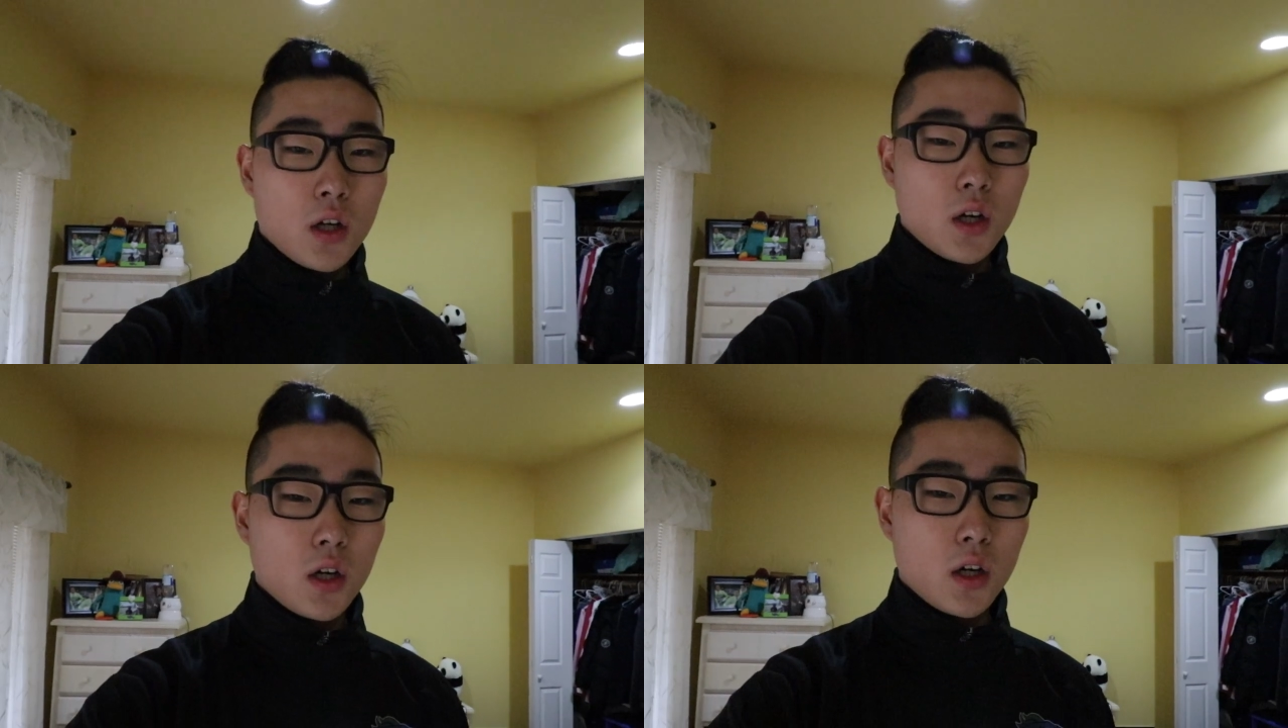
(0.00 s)

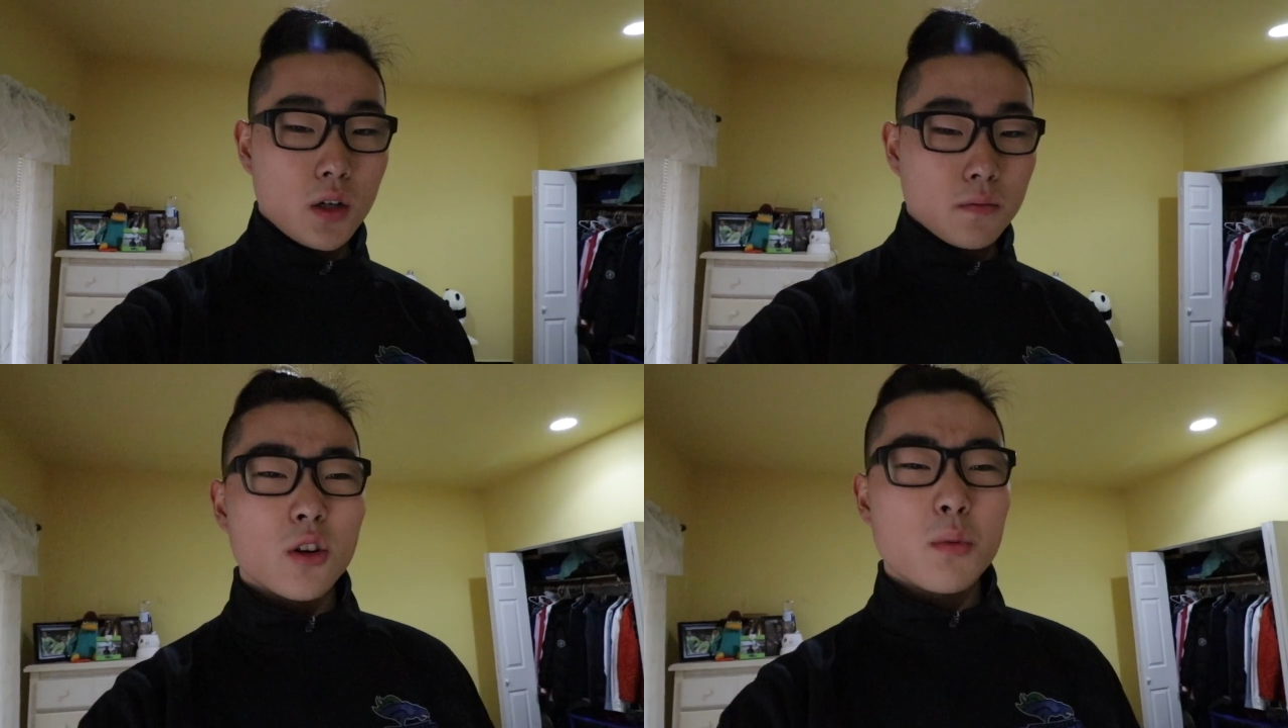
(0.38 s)
Um, a
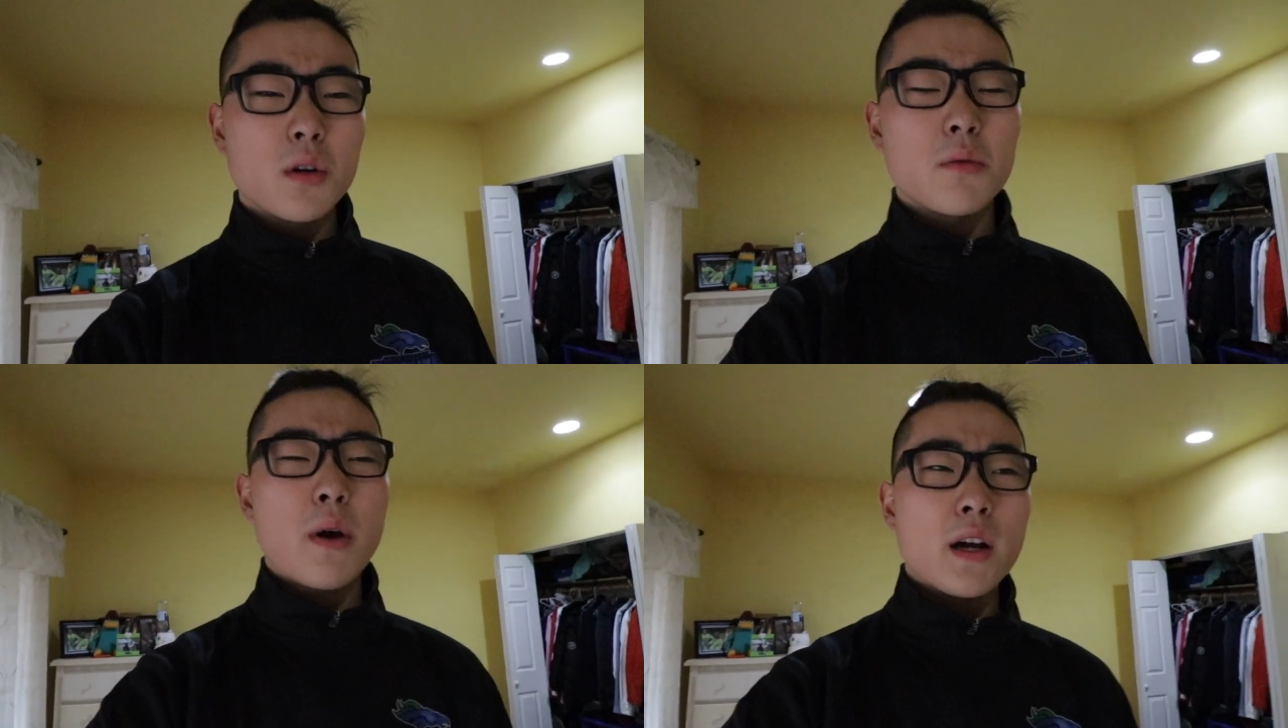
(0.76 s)
um, little
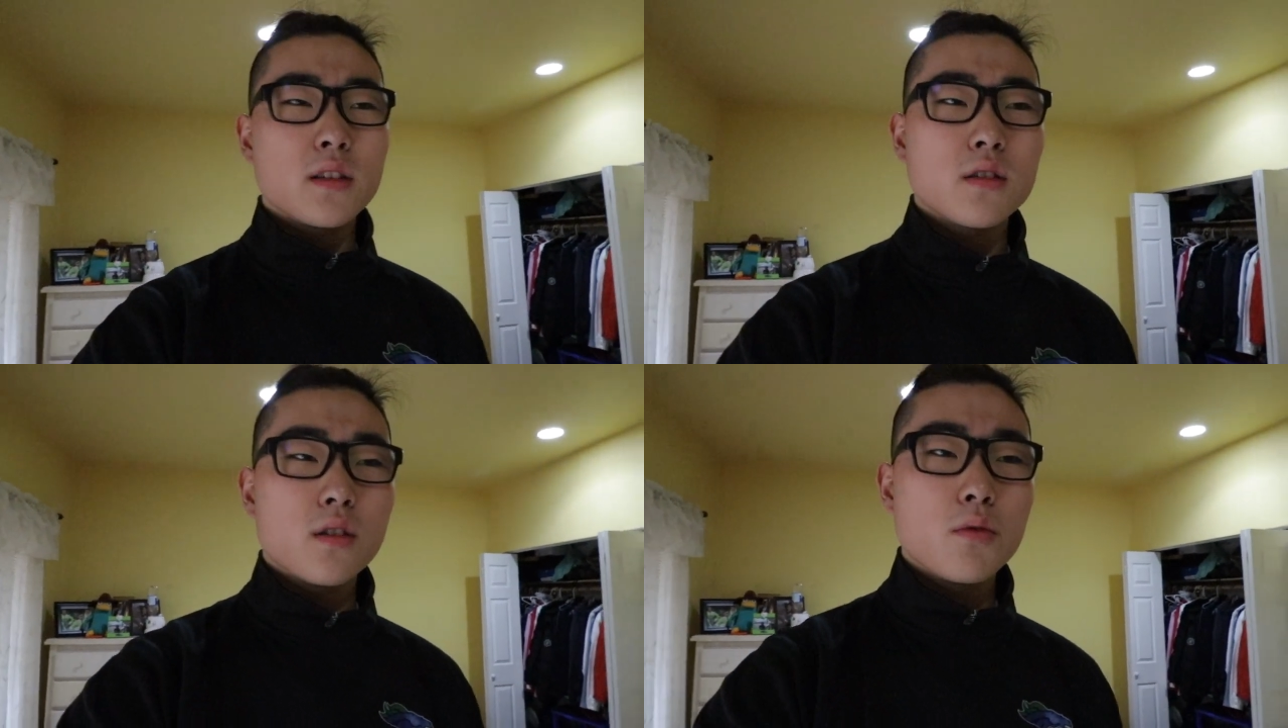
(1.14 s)
bit of
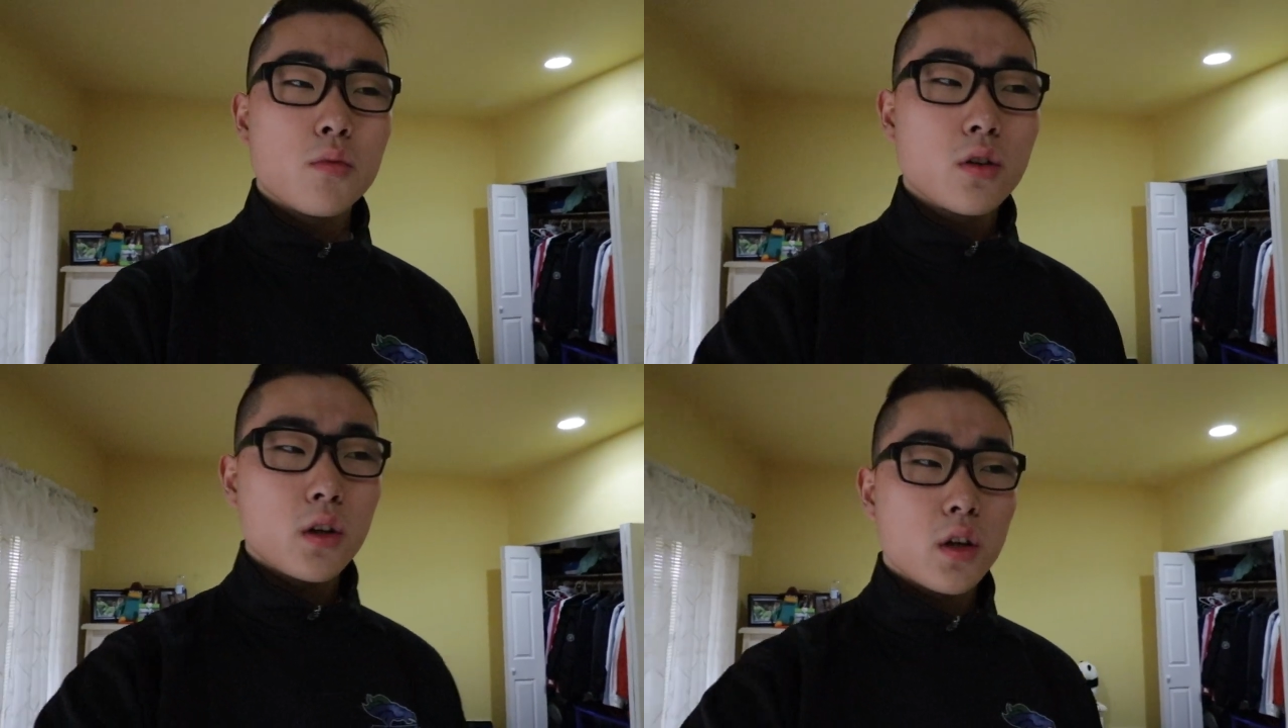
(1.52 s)
practice in the
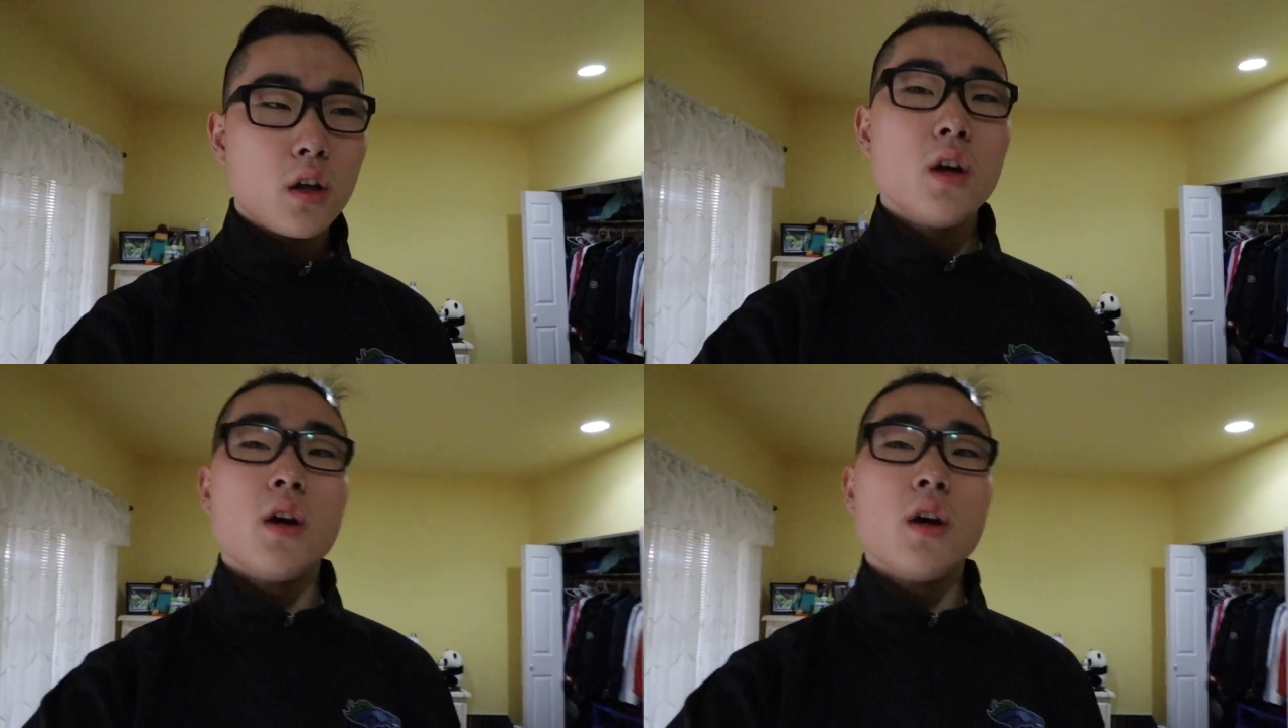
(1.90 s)
morning.